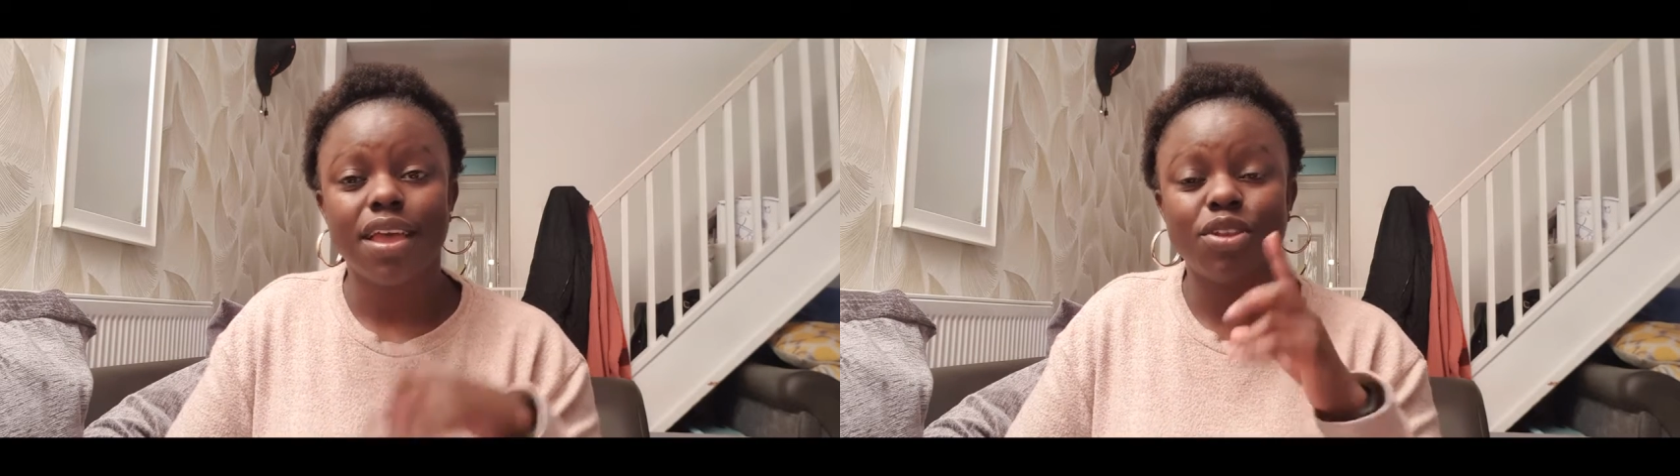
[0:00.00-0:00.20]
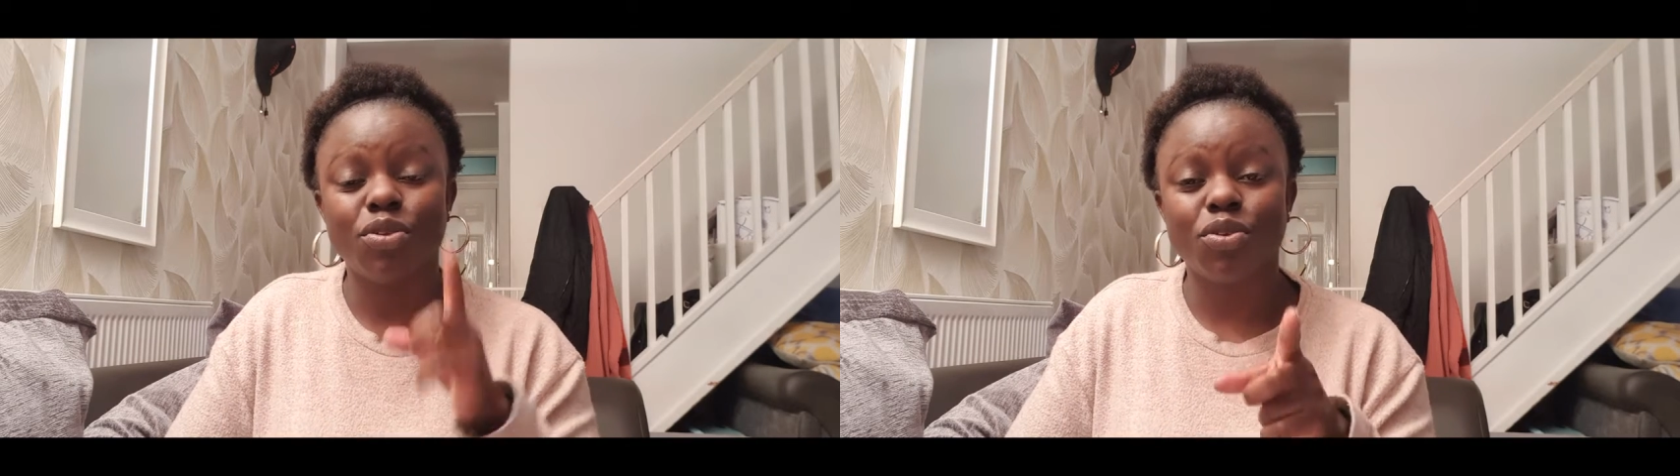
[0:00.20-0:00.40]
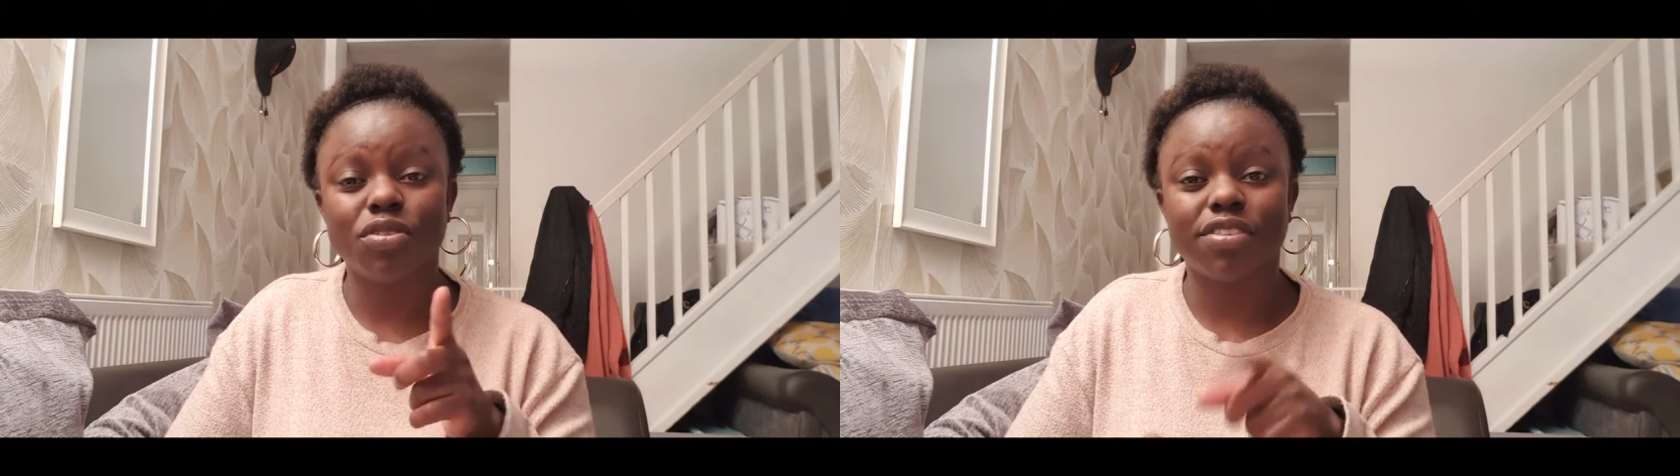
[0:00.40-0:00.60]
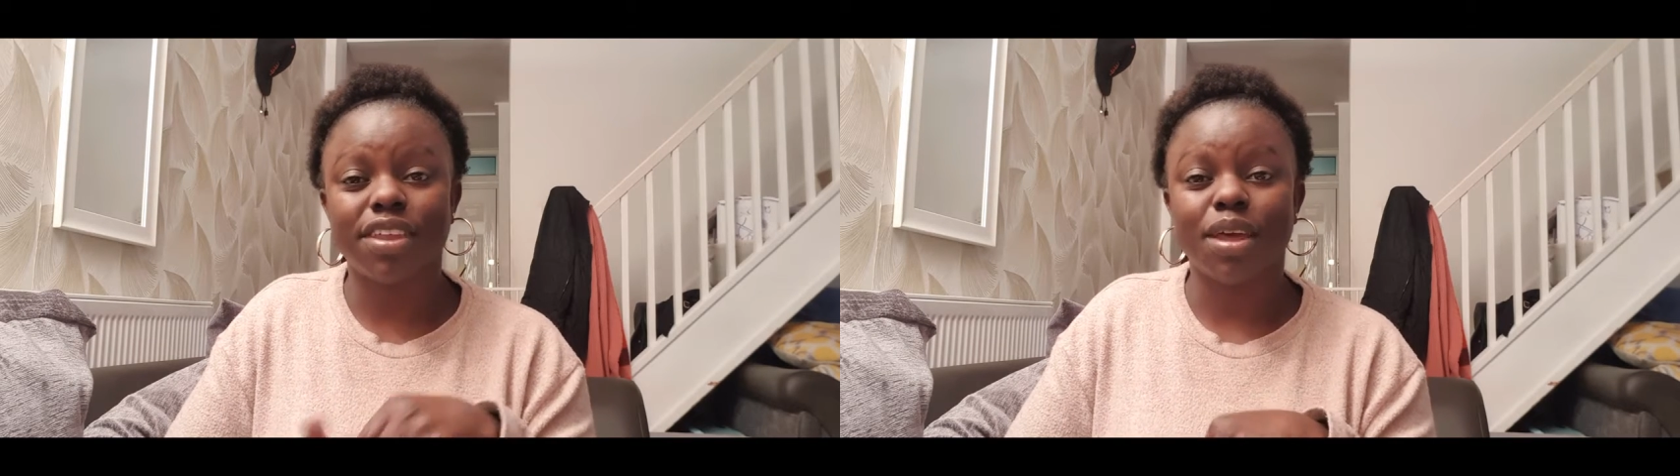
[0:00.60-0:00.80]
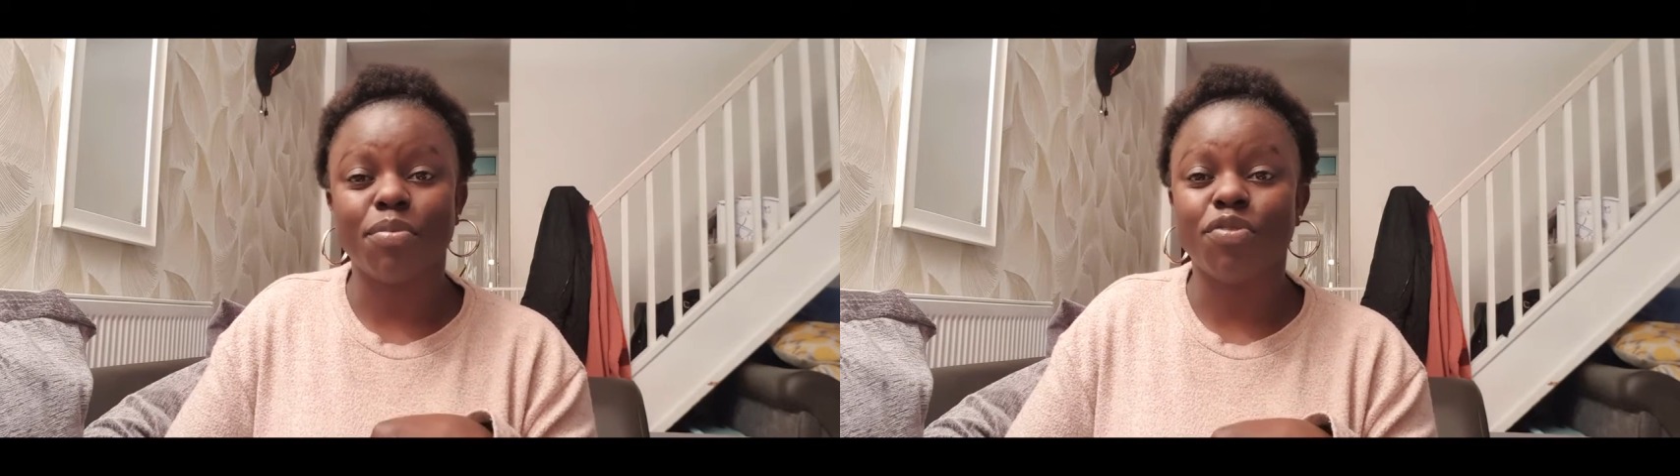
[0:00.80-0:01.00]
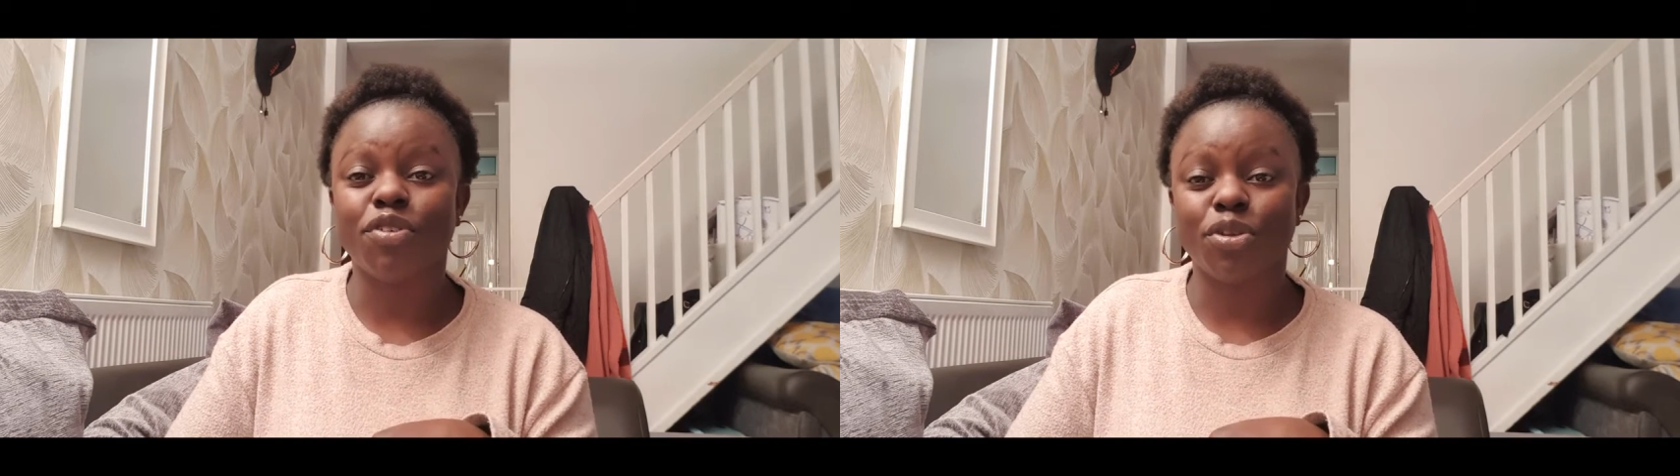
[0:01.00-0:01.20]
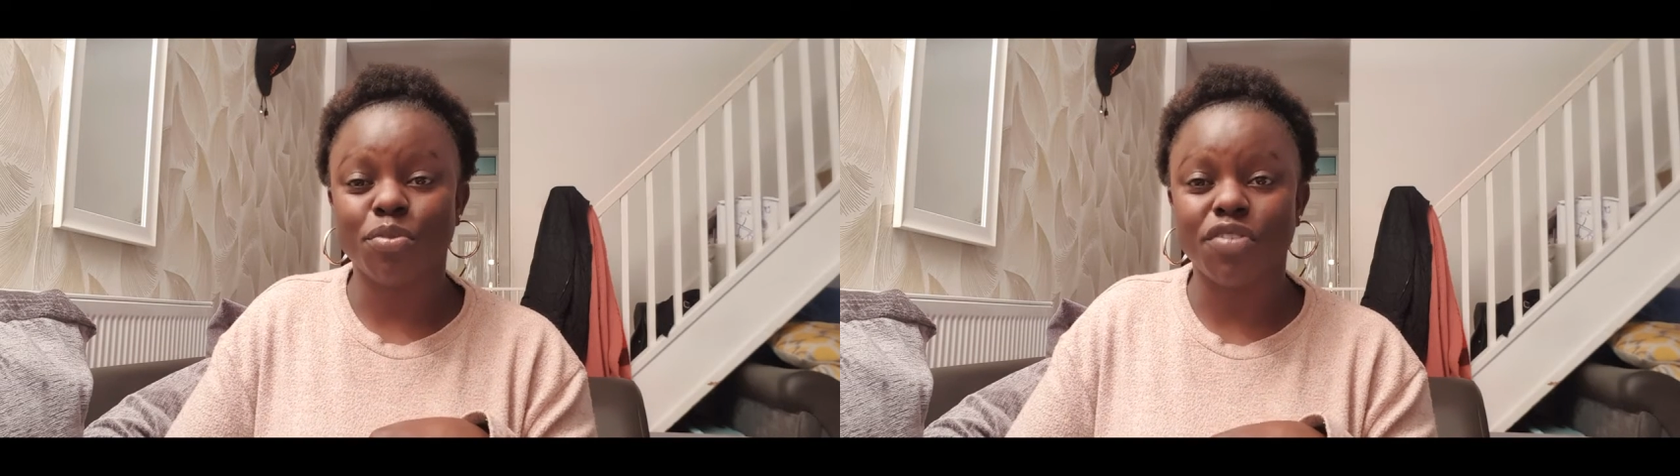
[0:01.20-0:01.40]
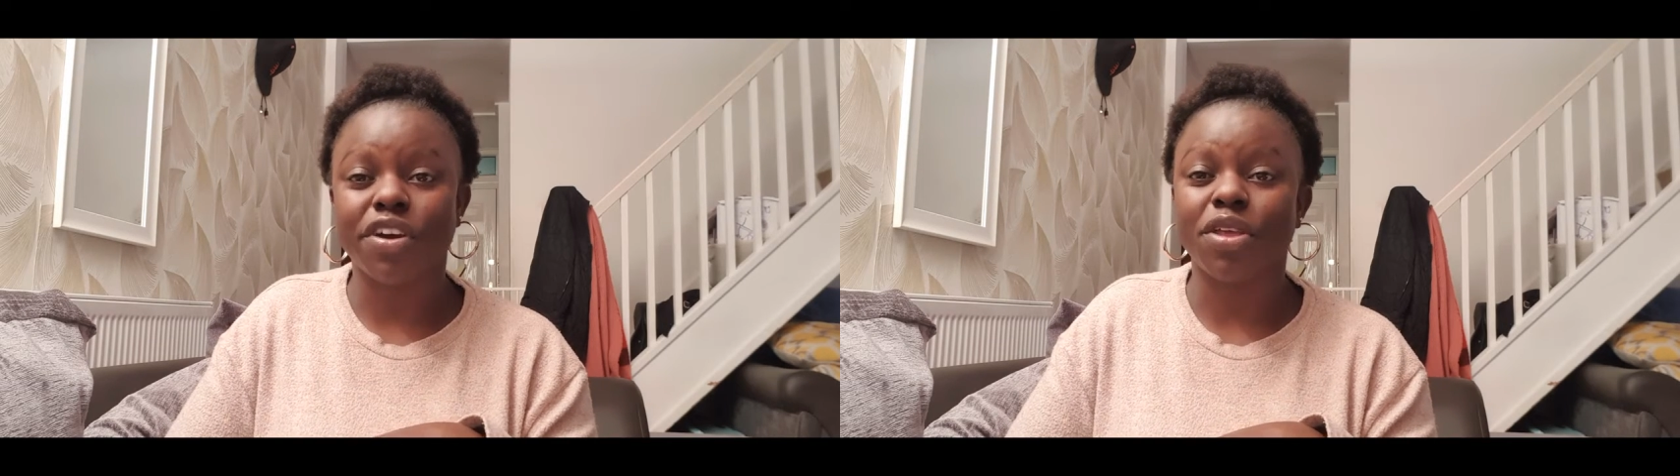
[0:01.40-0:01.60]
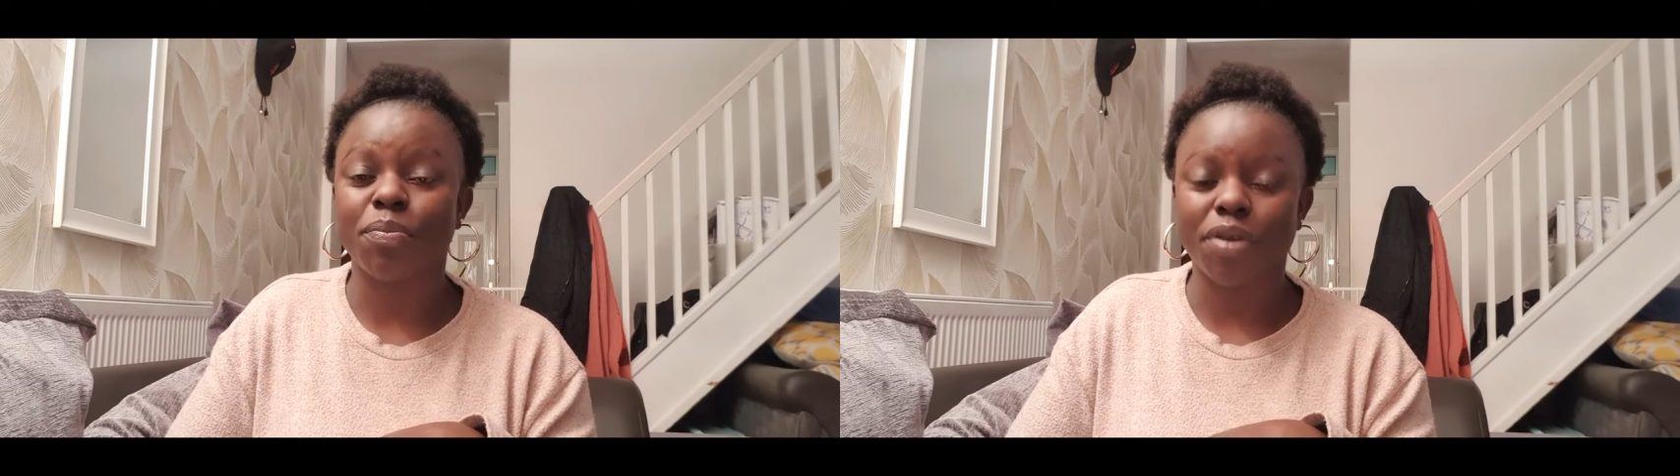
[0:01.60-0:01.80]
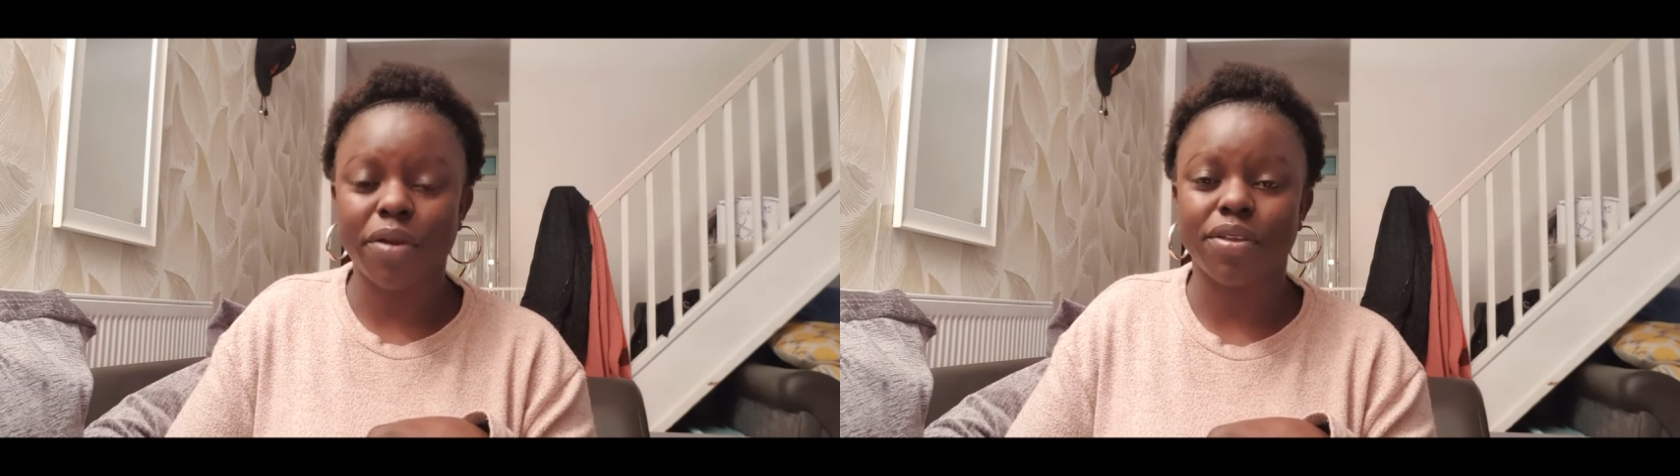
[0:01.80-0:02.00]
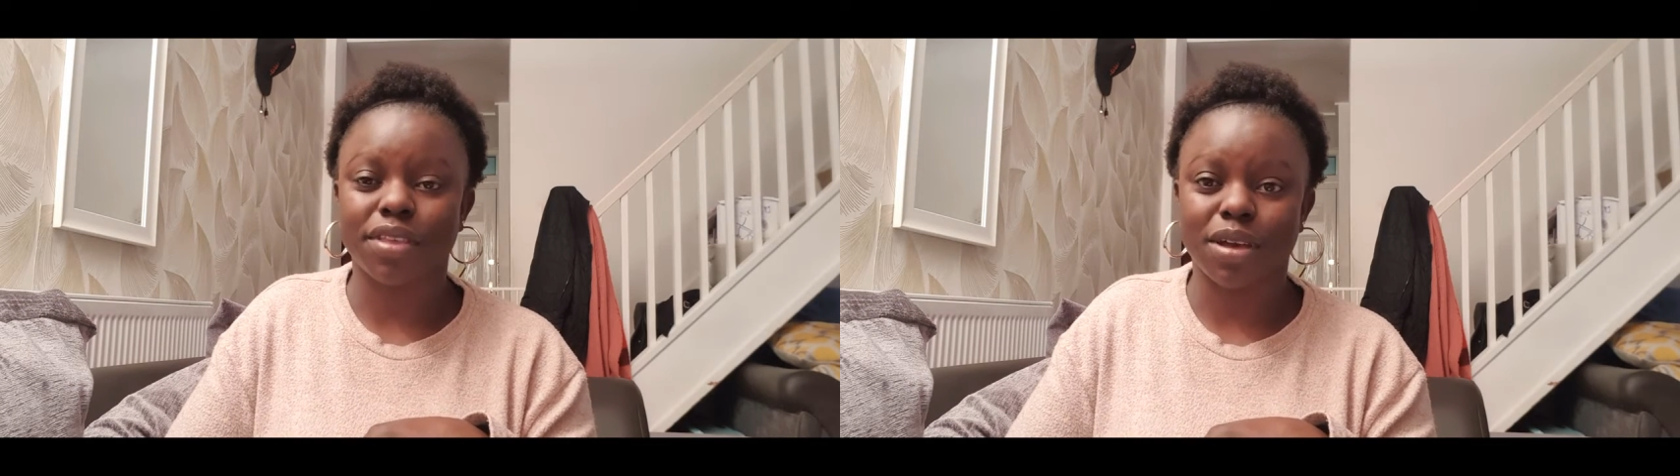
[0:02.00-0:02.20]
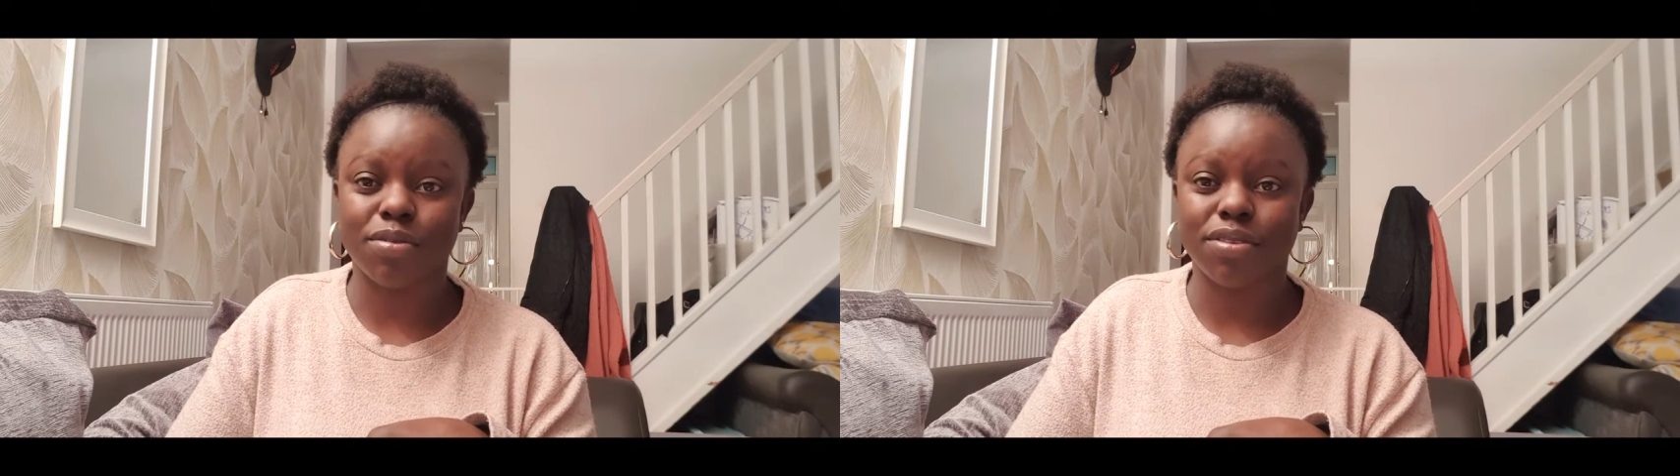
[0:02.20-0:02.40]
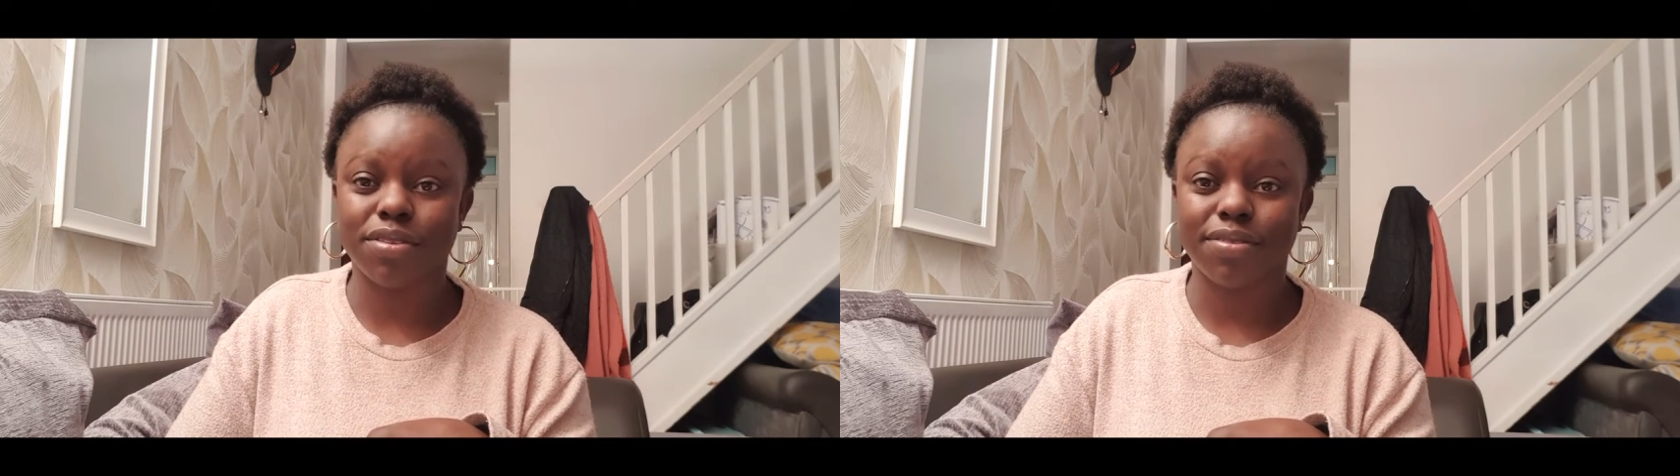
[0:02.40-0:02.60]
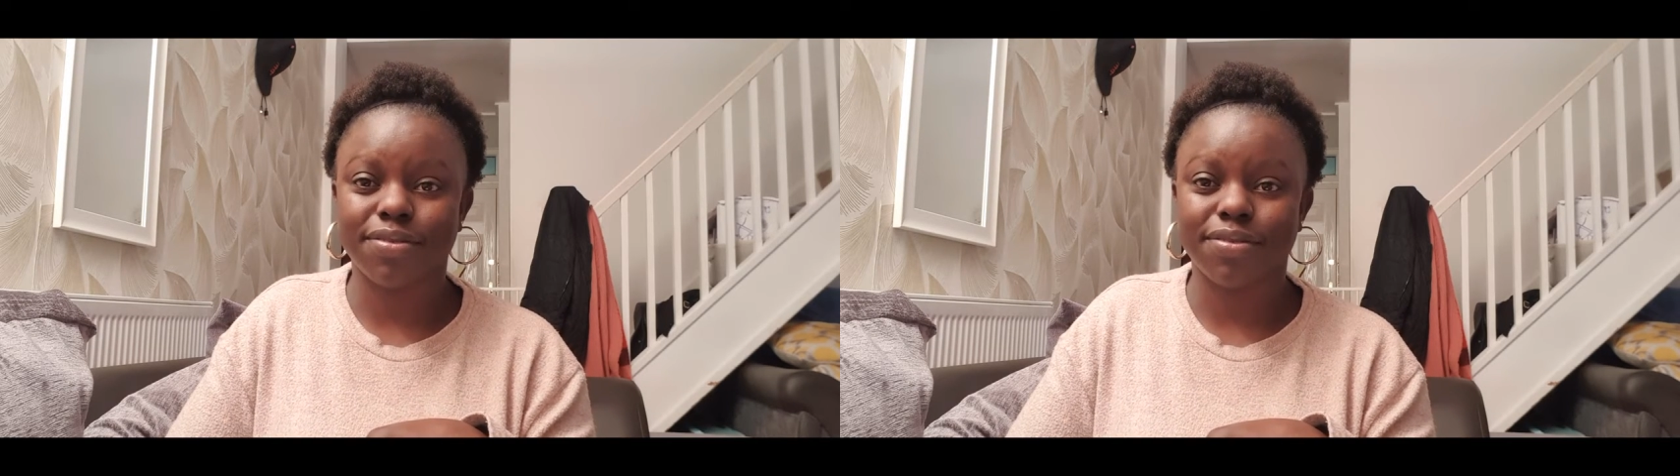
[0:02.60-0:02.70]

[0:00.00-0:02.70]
to consider before you move out of your parents' house.